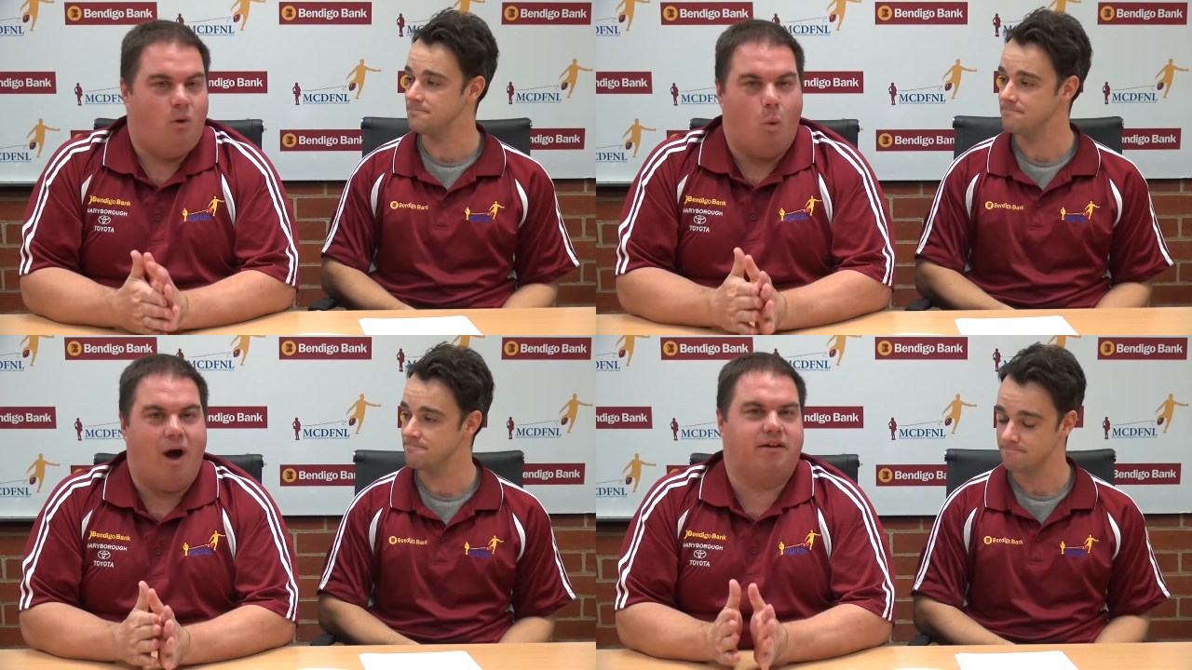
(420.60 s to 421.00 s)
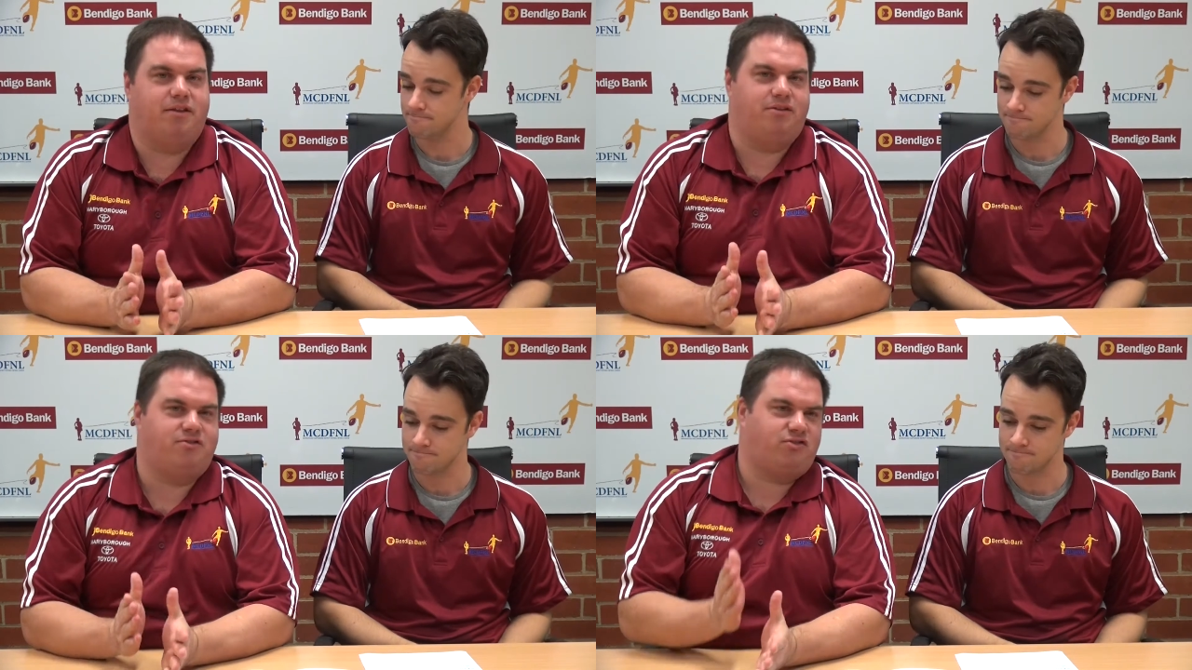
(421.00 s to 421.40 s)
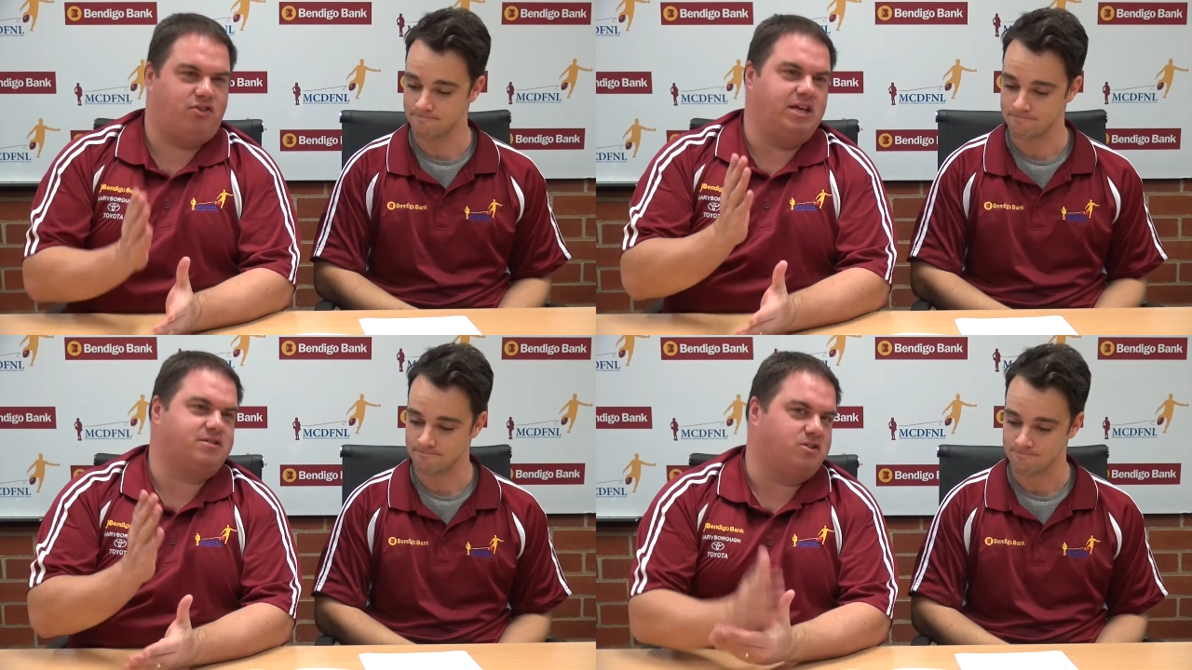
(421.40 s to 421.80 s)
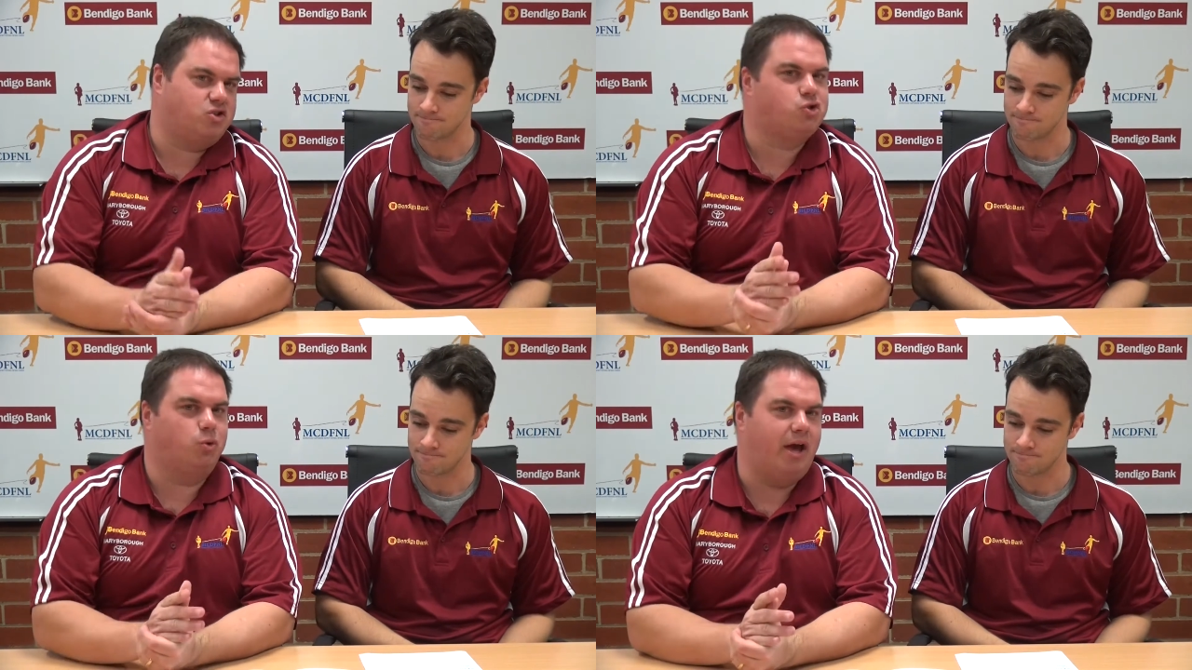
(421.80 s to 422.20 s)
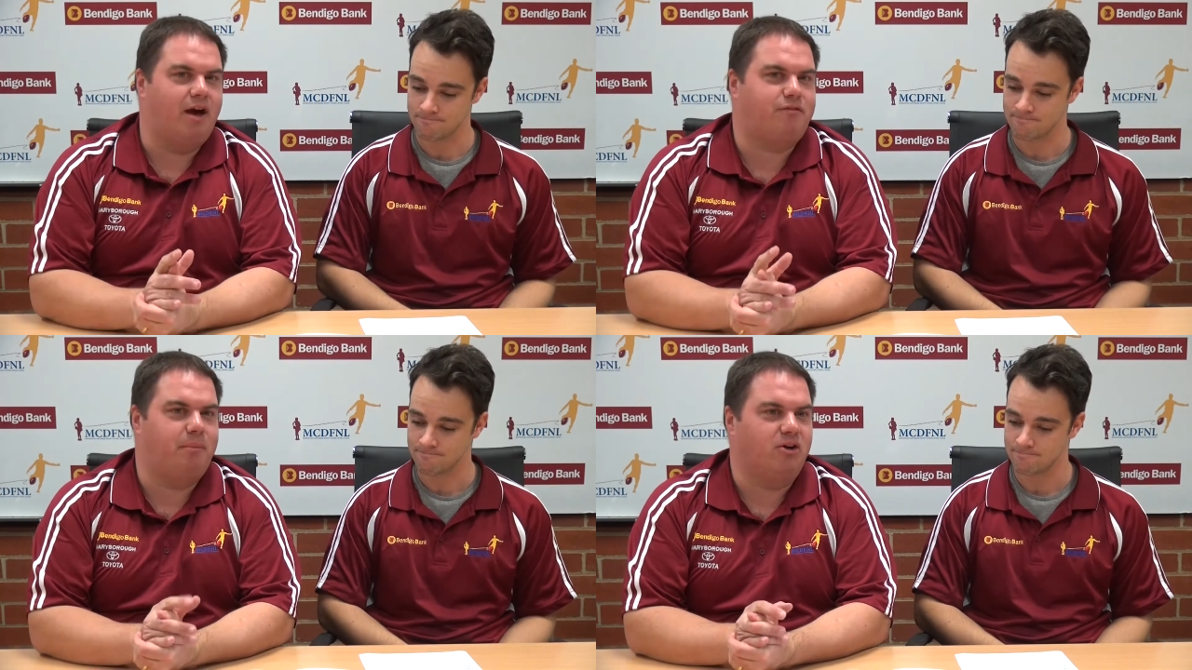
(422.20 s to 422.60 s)
Speaker 1: One of the things that stood
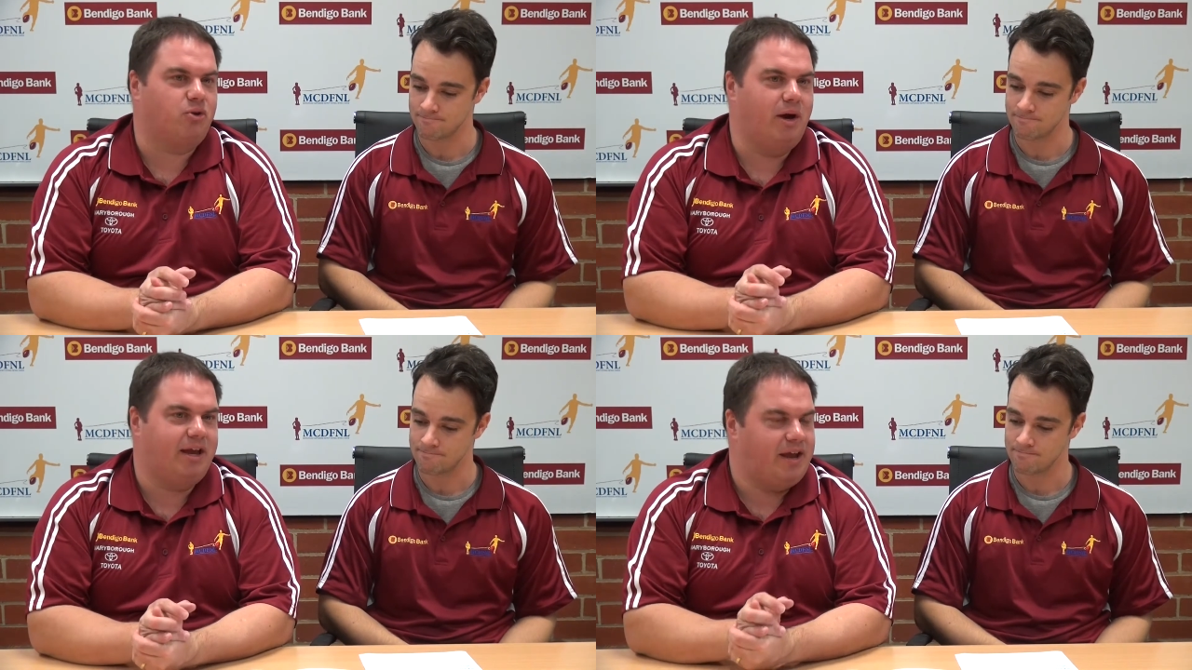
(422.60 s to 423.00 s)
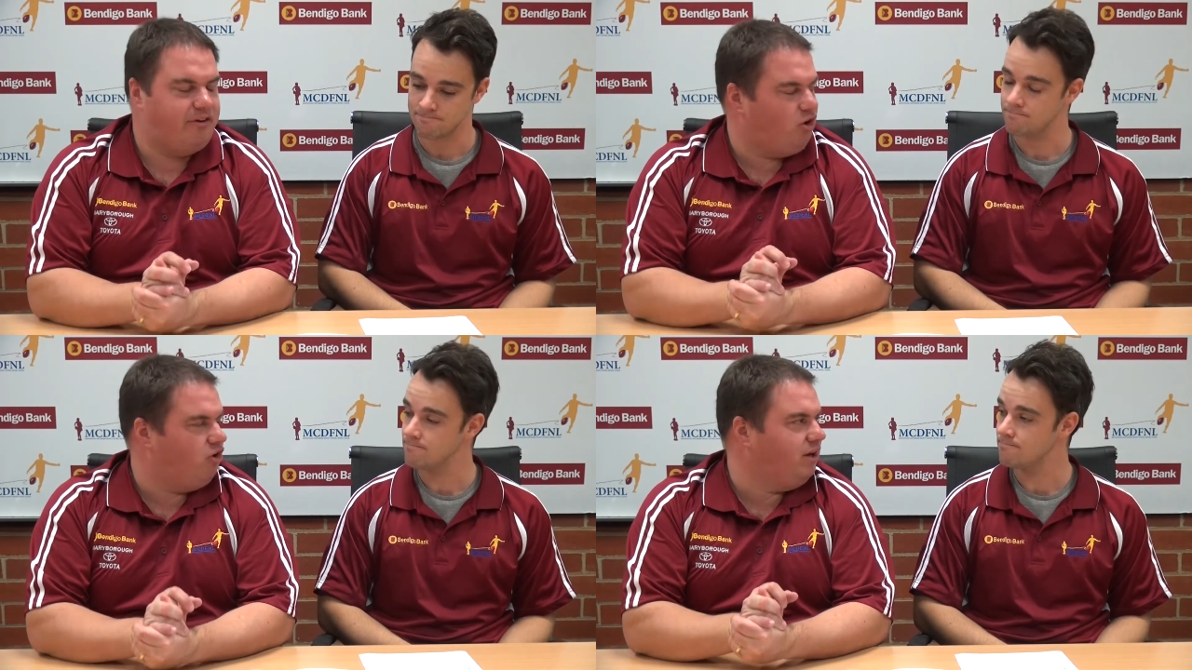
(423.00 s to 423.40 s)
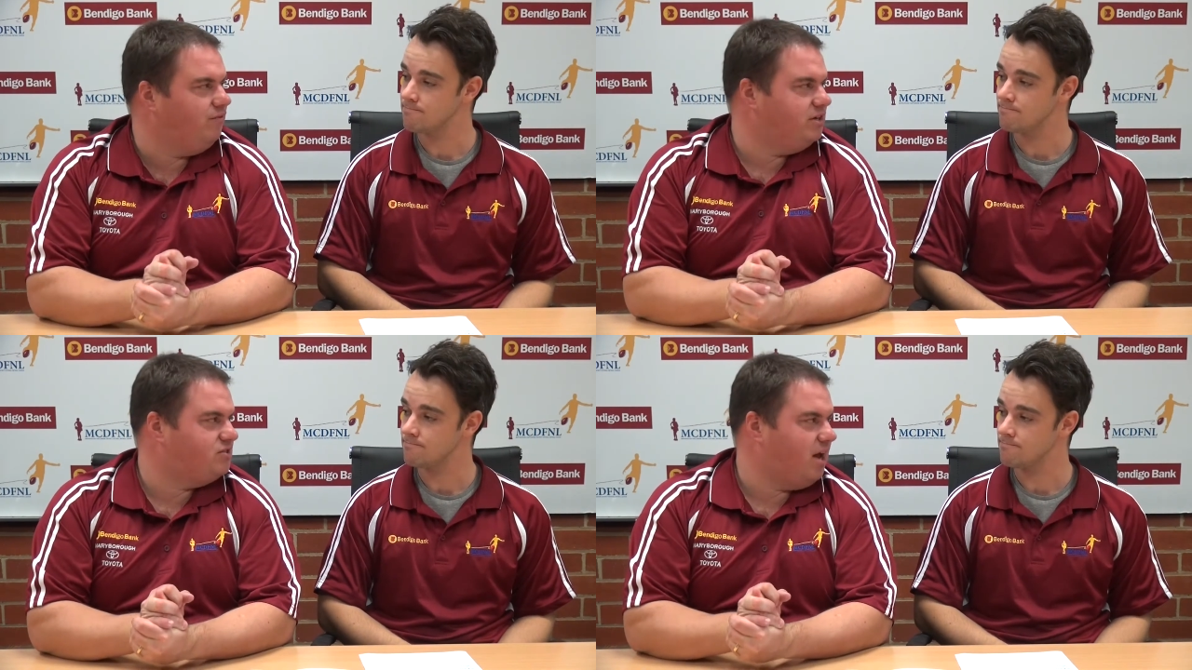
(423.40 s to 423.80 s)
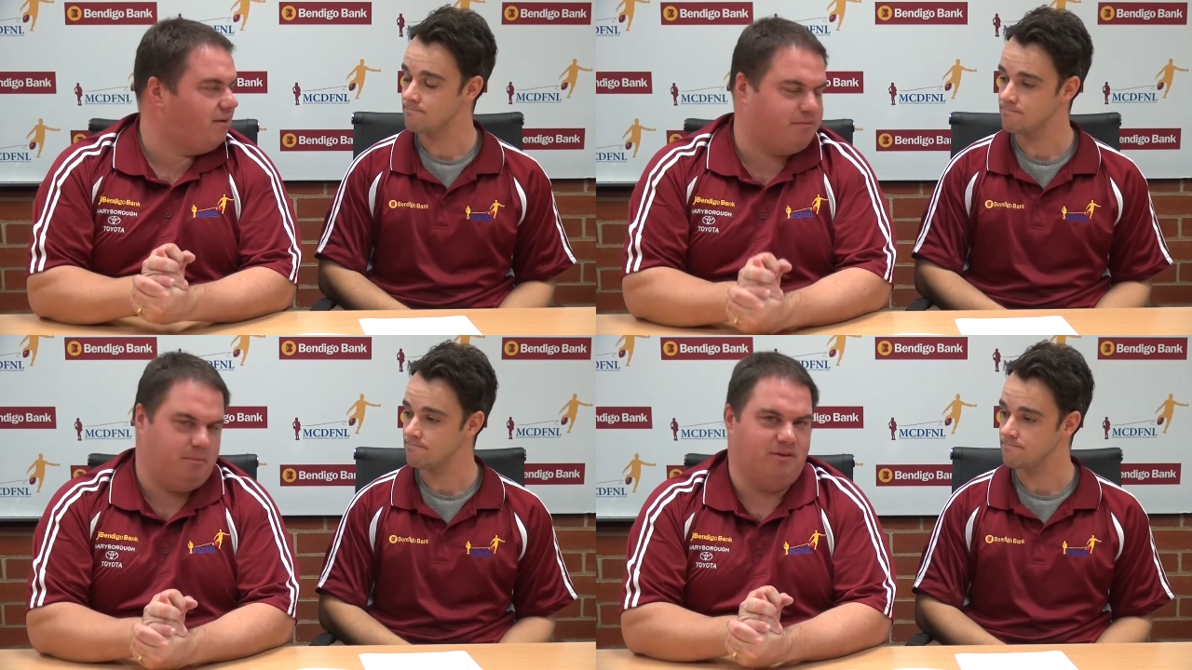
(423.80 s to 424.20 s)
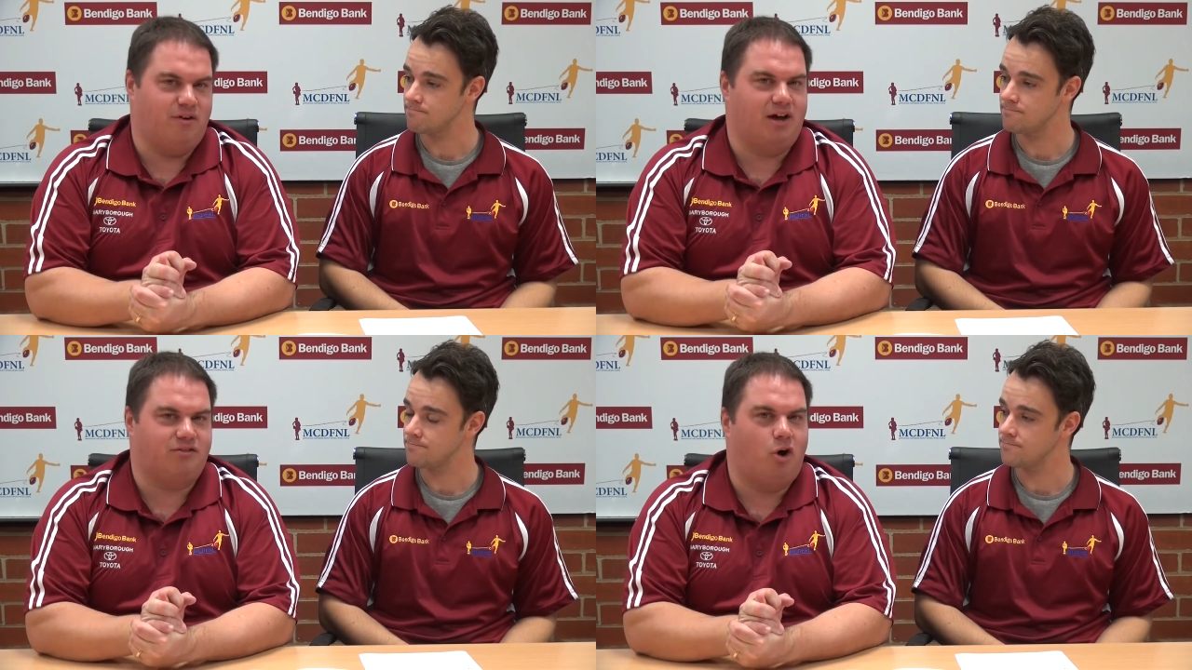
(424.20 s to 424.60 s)
out for me on the weekend, I got given a stat from the
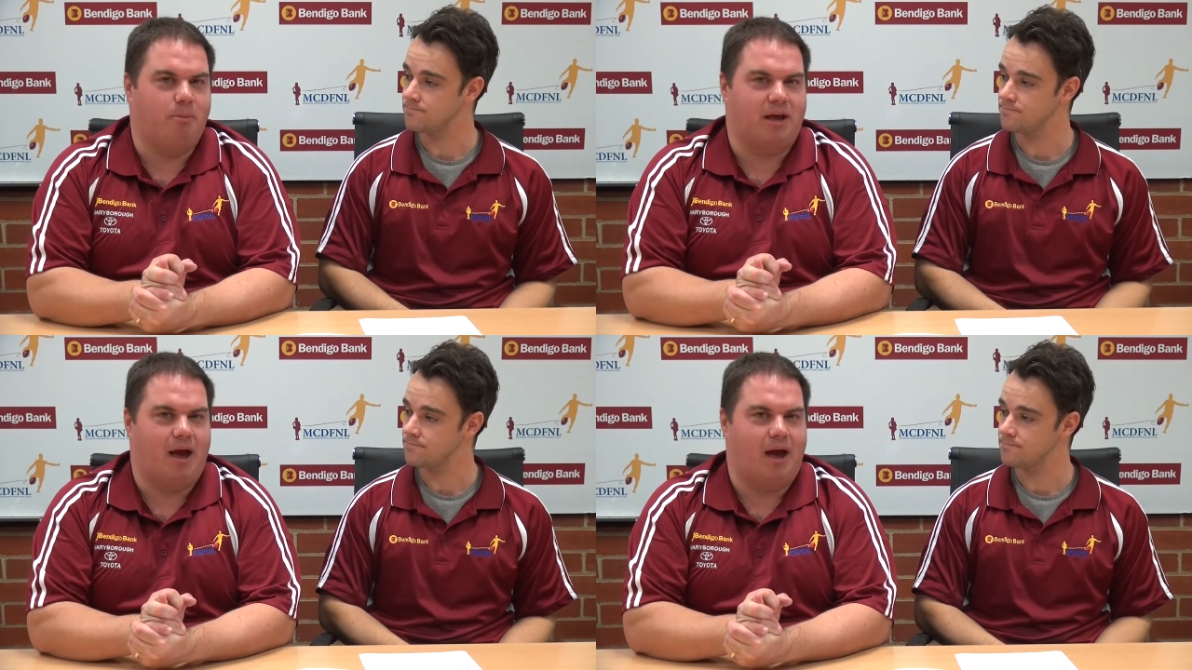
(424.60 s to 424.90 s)
Navarre Talbot